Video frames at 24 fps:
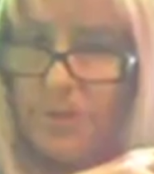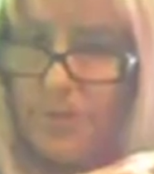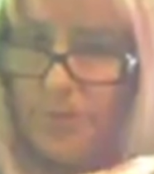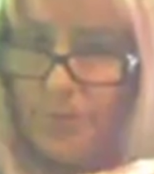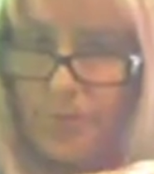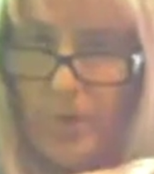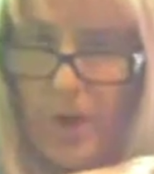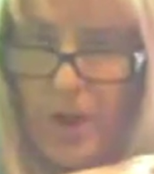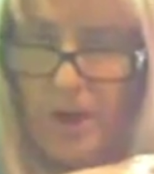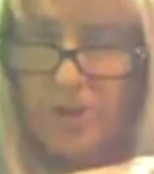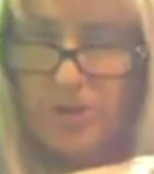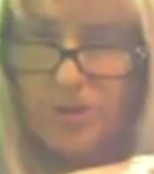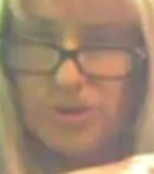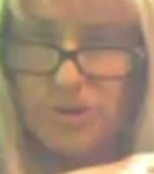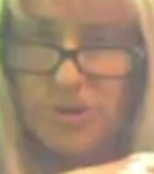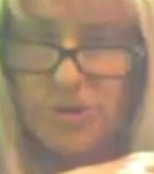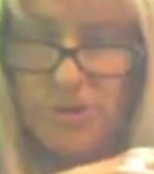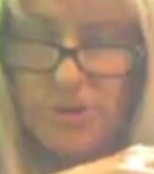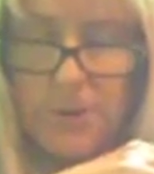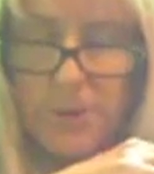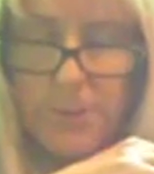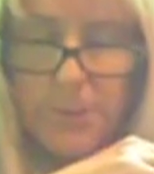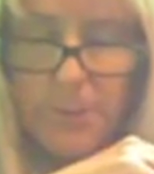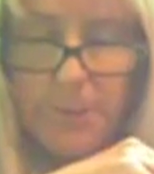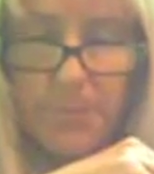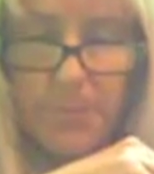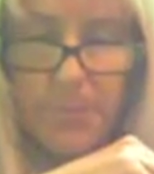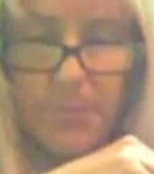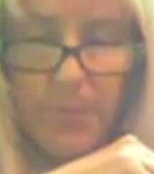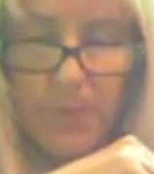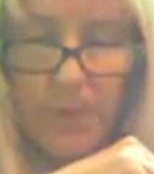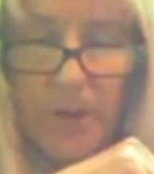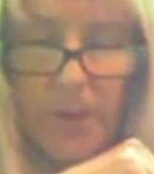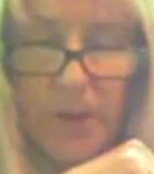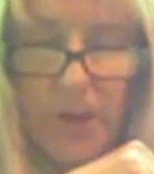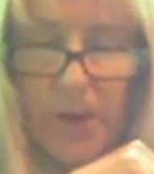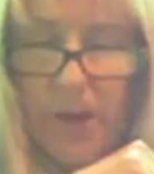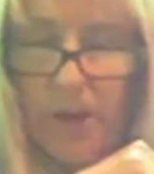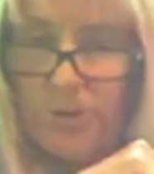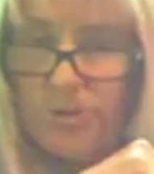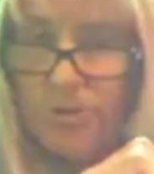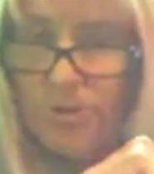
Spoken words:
that's fractured. A